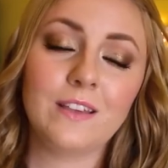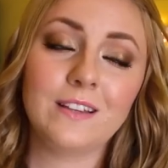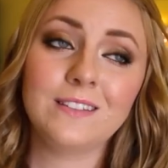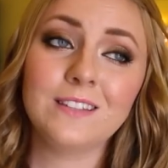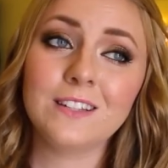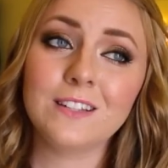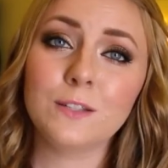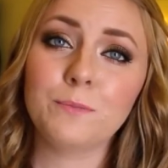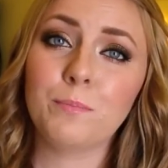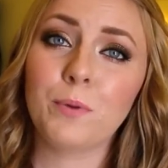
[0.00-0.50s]

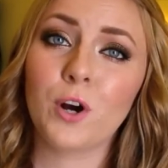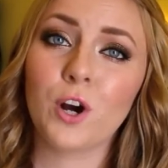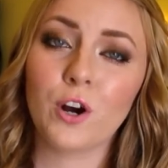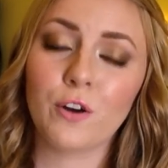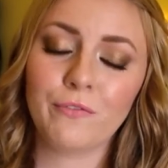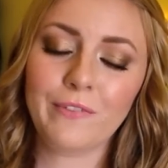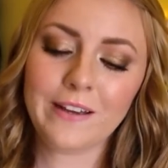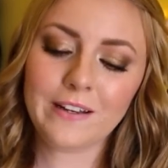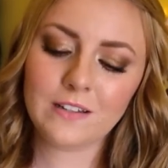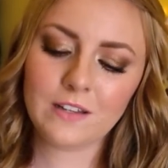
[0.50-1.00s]
This is
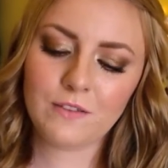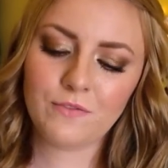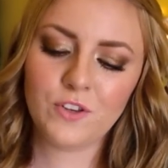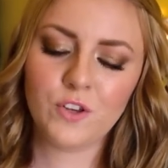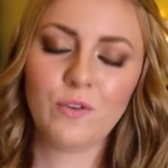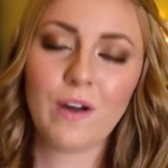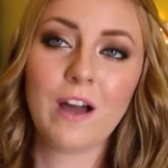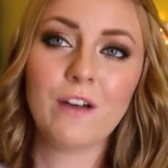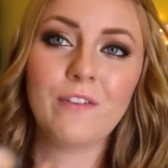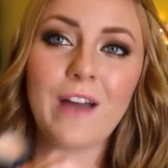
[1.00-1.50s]
perfect if
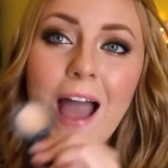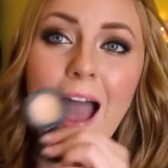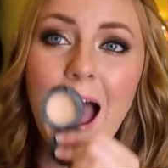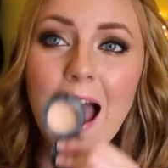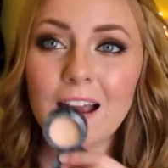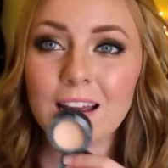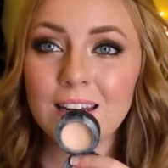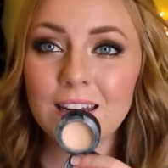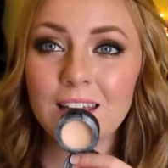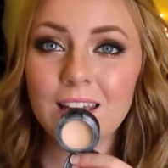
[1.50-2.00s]
you have
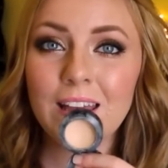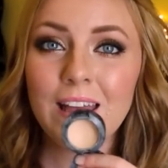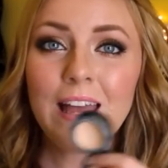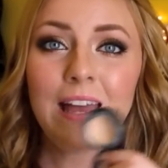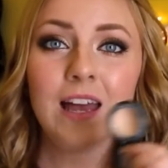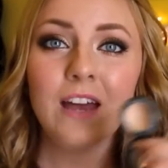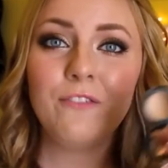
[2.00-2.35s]
acne,